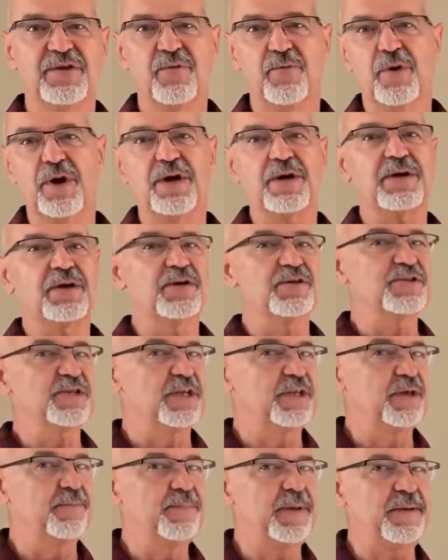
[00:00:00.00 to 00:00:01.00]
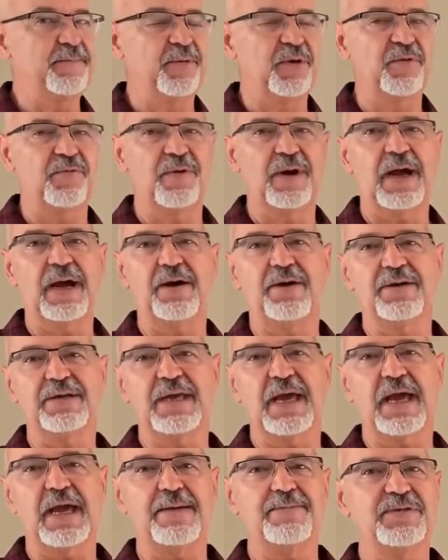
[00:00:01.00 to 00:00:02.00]
the workers and the people around
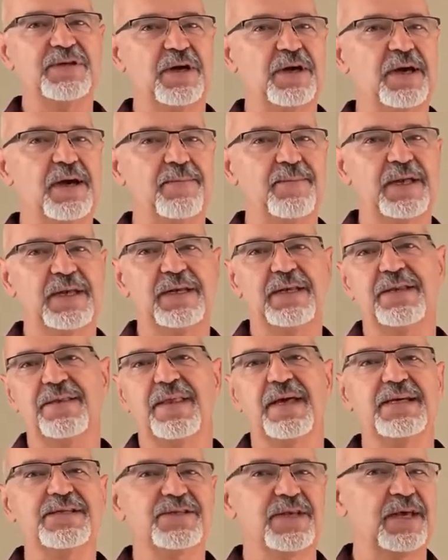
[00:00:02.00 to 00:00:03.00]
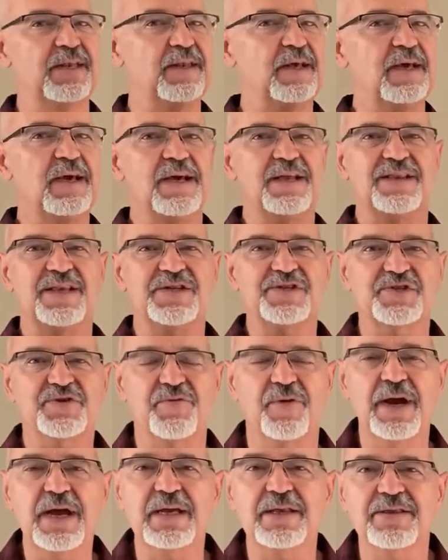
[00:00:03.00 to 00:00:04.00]
came to him and they said, "The
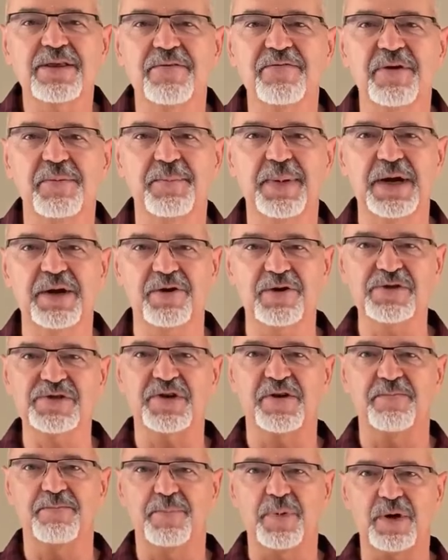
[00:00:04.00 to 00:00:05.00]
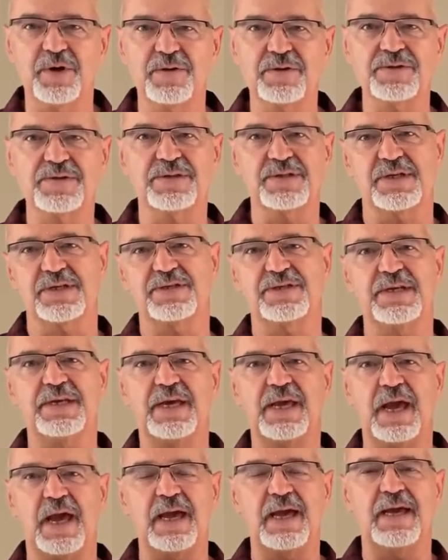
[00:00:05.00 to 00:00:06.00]
strength of the bearers of burdens is
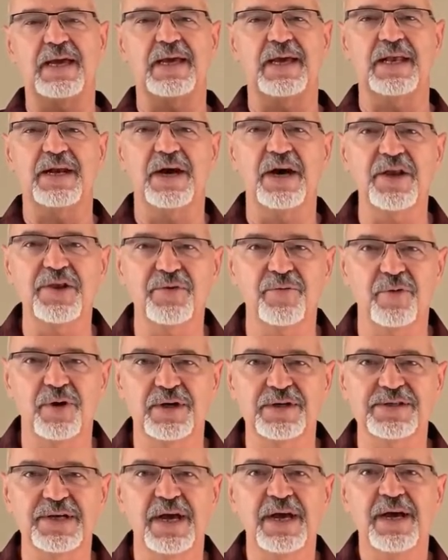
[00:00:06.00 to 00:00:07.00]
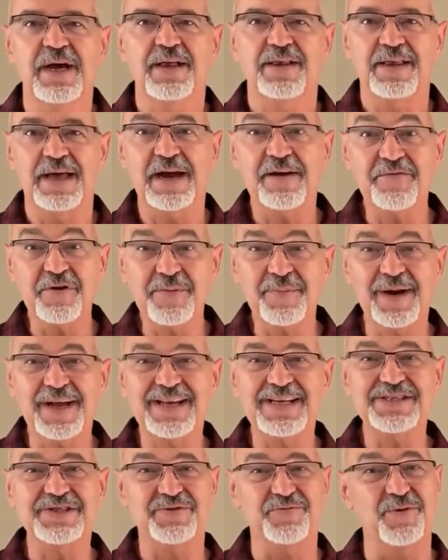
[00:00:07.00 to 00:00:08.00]
decaying." In other words,
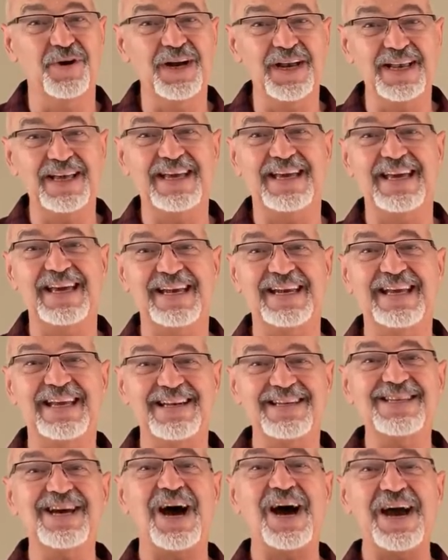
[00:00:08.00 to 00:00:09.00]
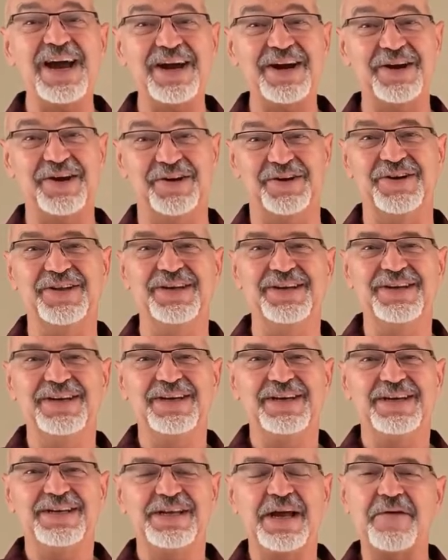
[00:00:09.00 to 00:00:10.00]
everybody's really getting tired.
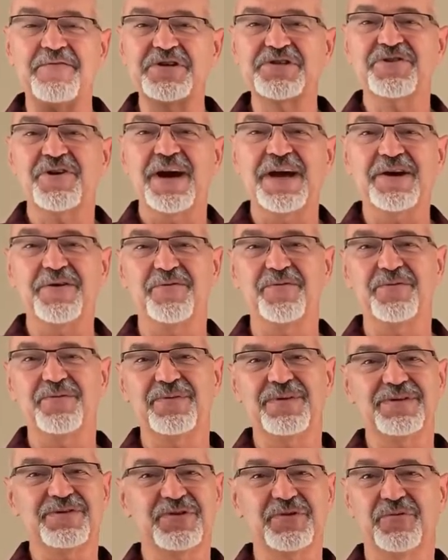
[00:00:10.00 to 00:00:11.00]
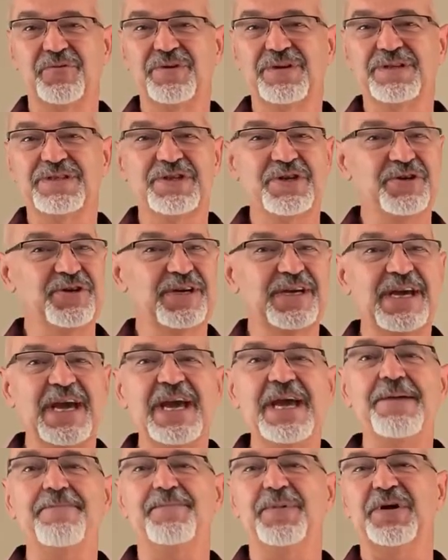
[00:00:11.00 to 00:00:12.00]
Do you ever try to
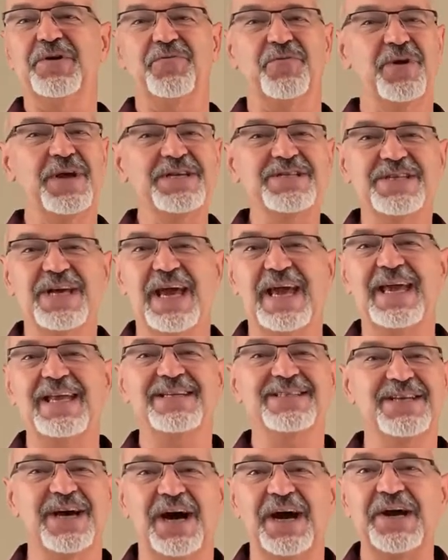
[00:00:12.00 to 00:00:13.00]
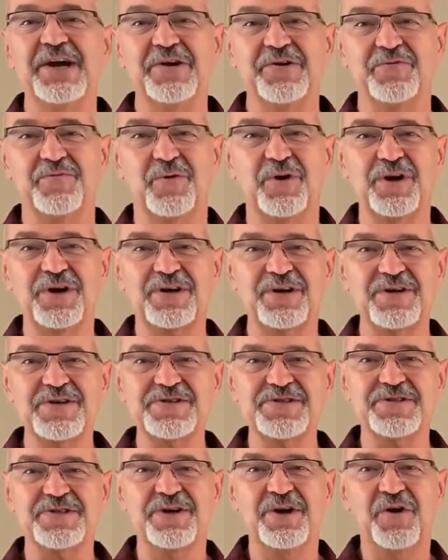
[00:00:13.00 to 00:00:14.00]
keep and retain tired
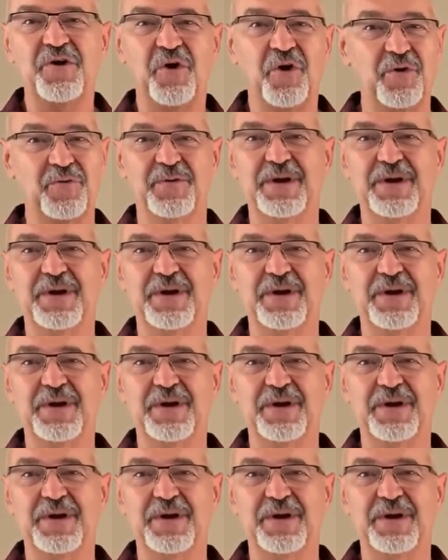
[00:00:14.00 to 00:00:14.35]
workers or